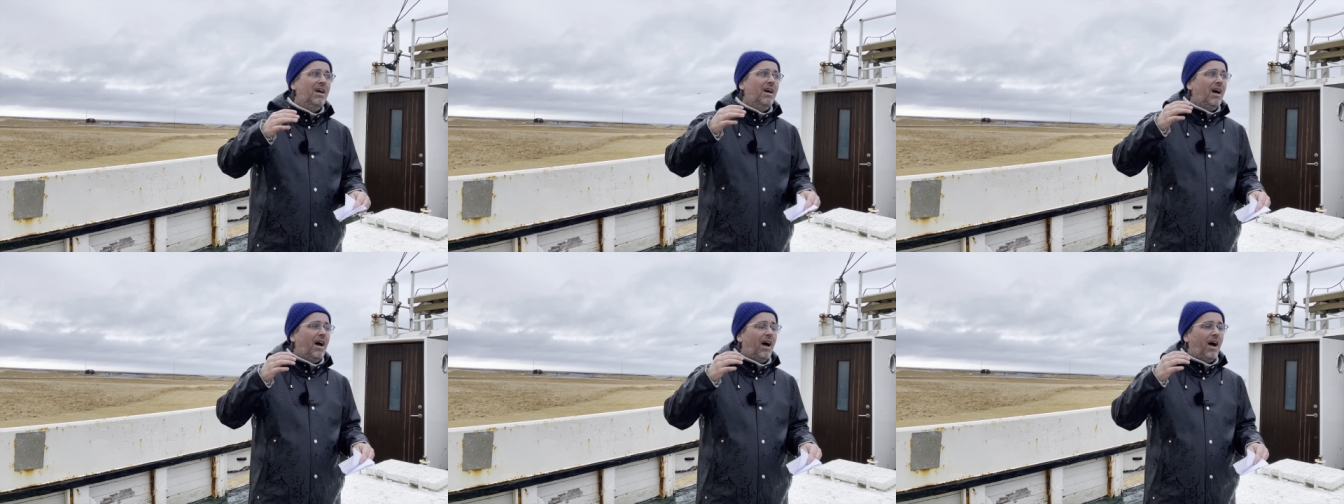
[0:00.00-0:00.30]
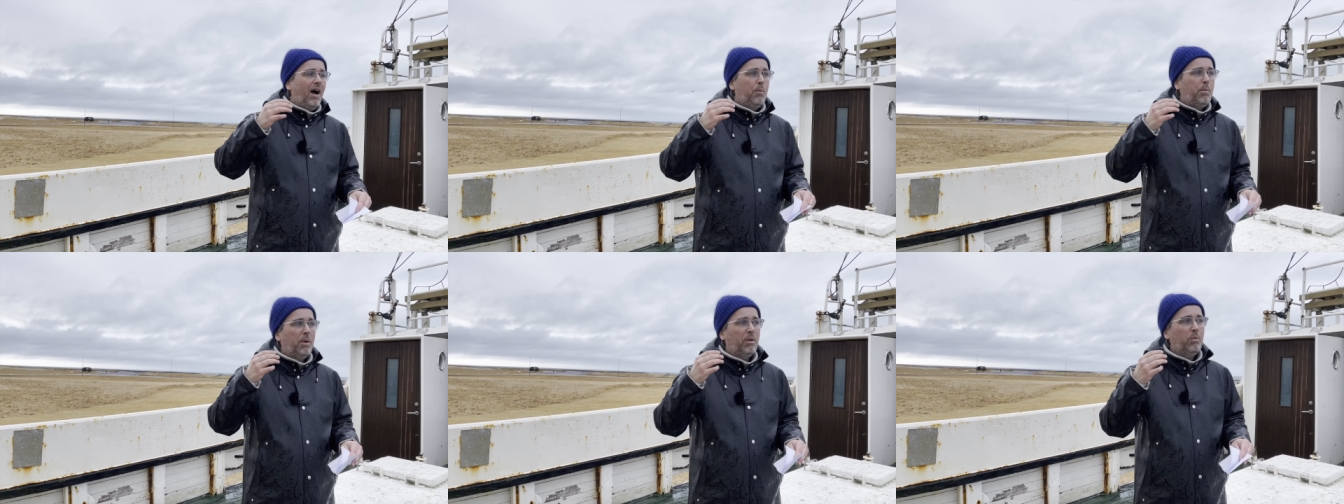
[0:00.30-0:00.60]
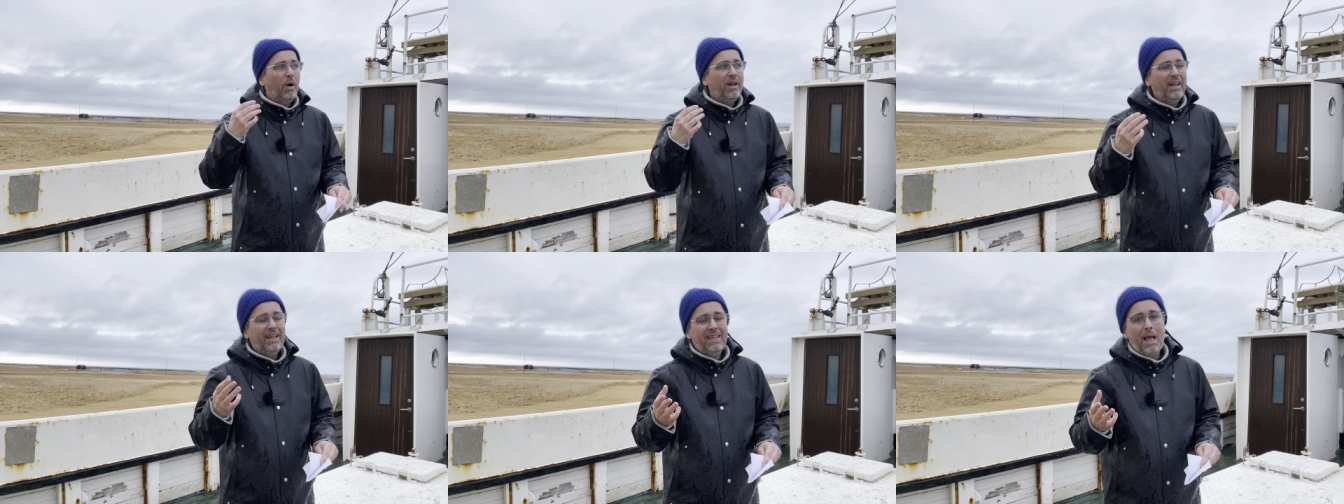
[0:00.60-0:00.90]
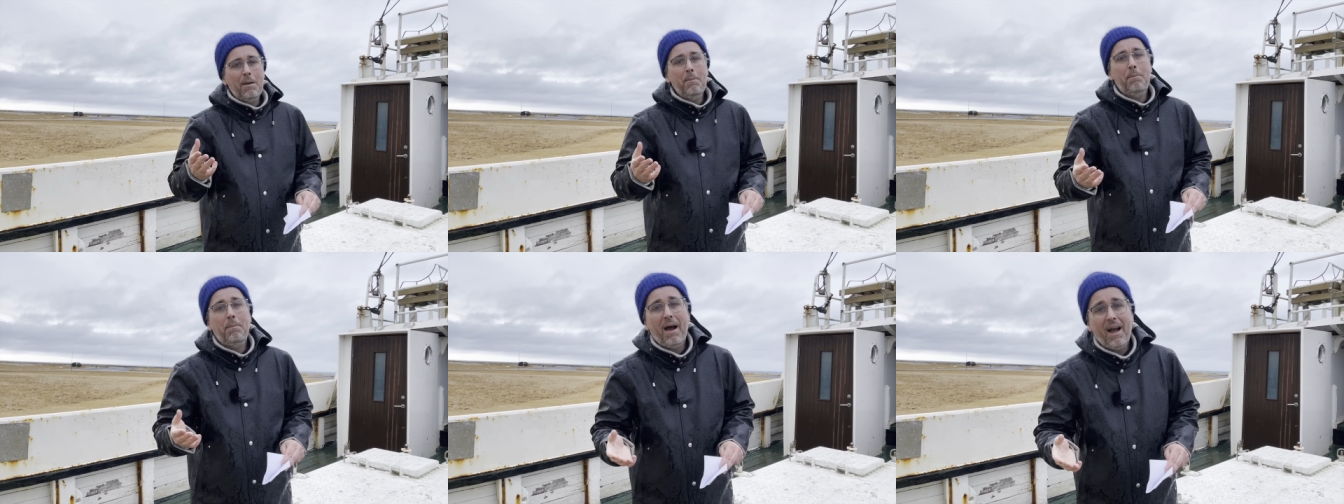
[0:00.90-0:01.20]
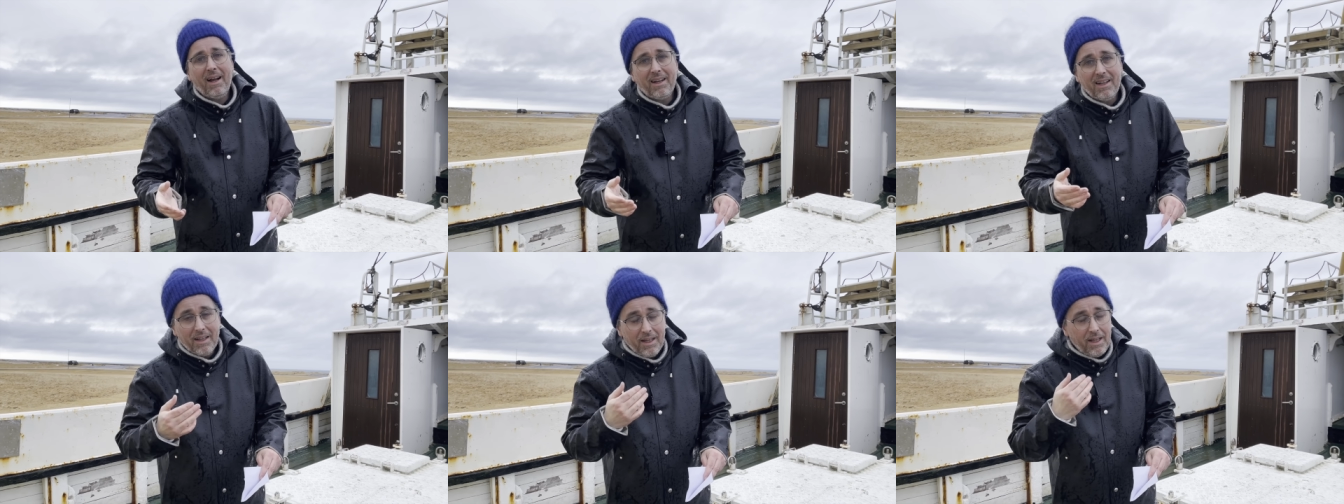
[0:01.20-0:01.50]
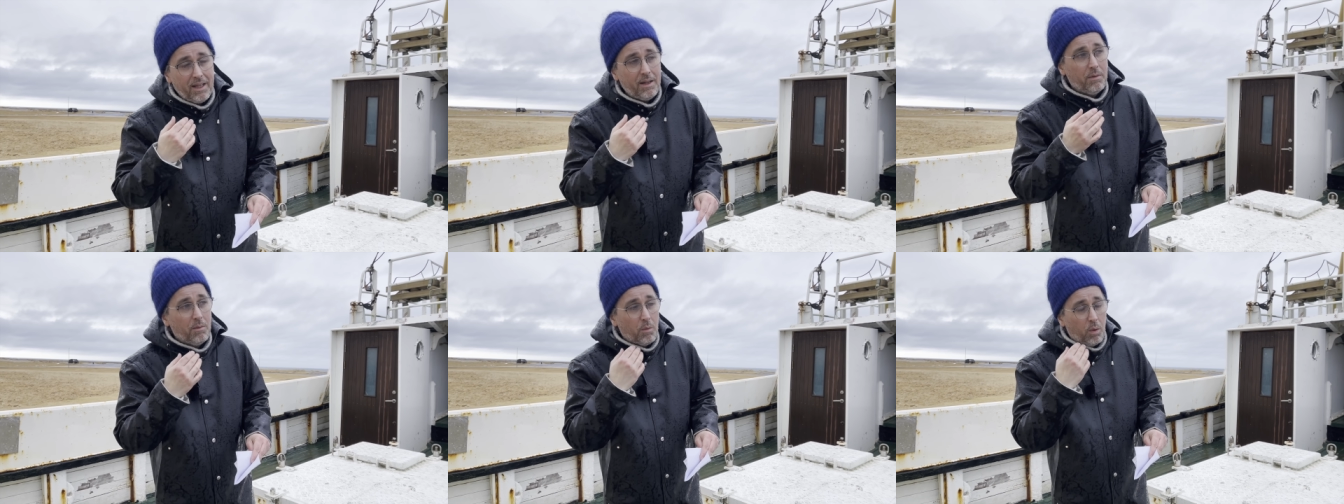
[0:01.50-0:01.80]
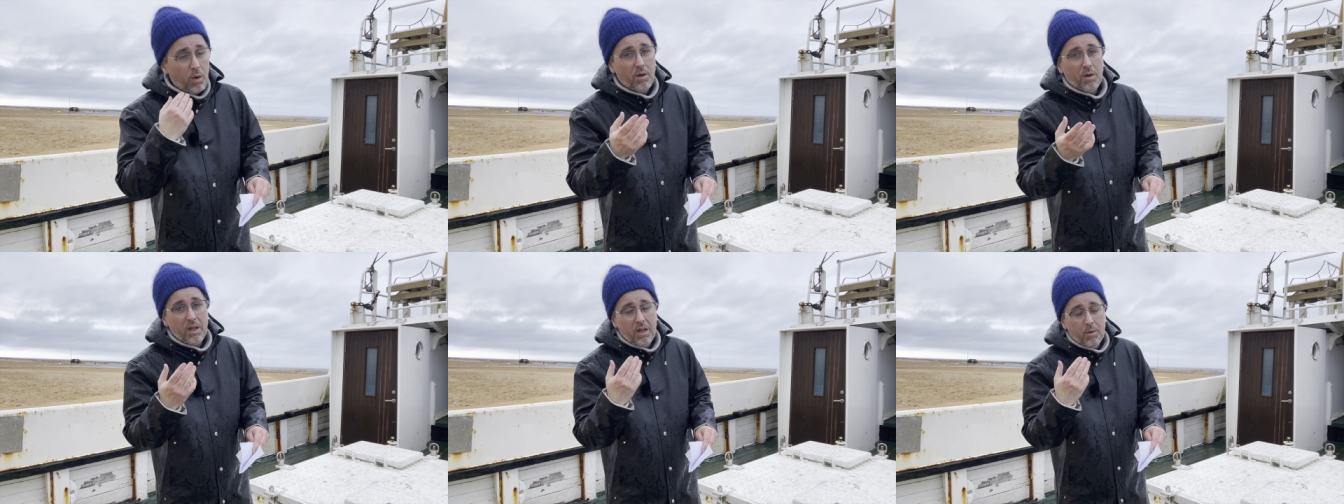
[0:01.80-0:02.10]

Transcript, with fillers: But when he came back, he